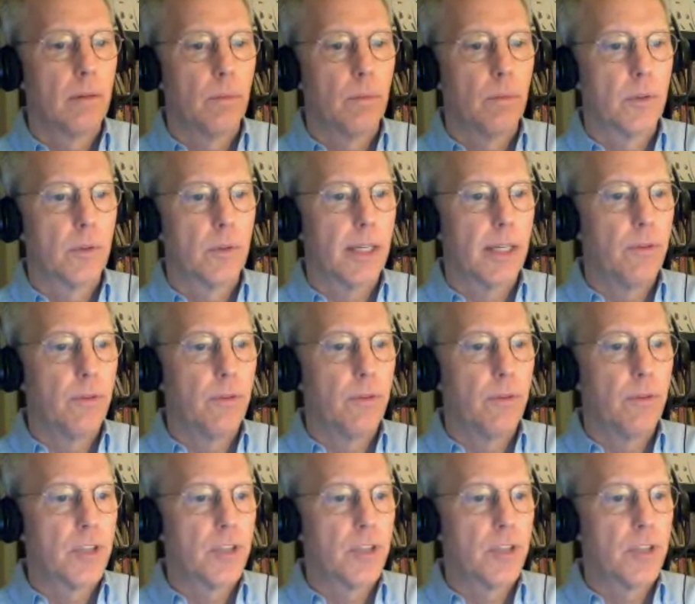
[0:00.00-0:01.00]
I'm just going to give
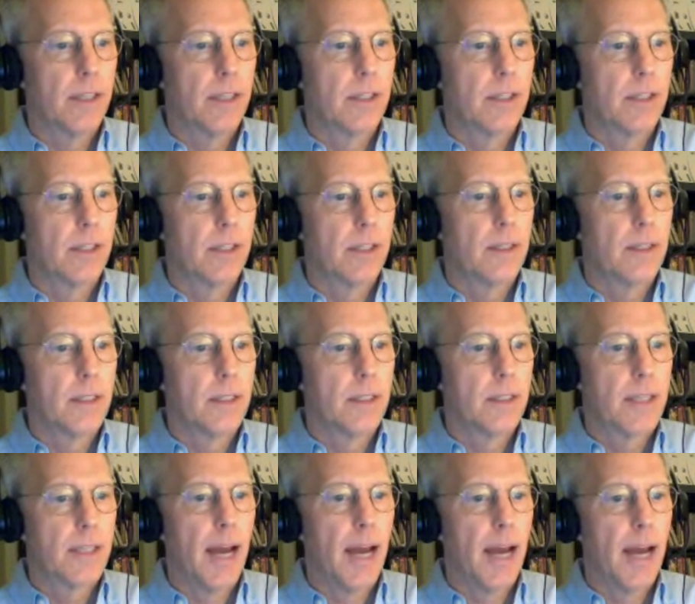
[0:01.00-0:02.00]
you a second to
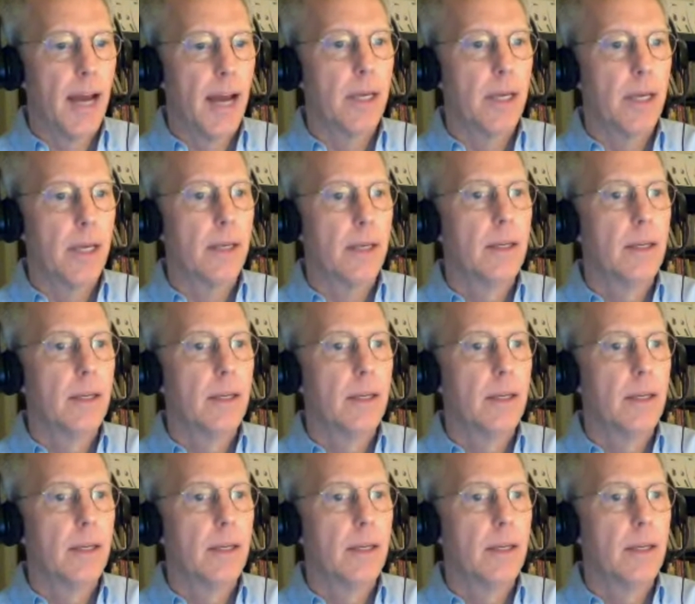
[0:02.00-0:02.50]
type in.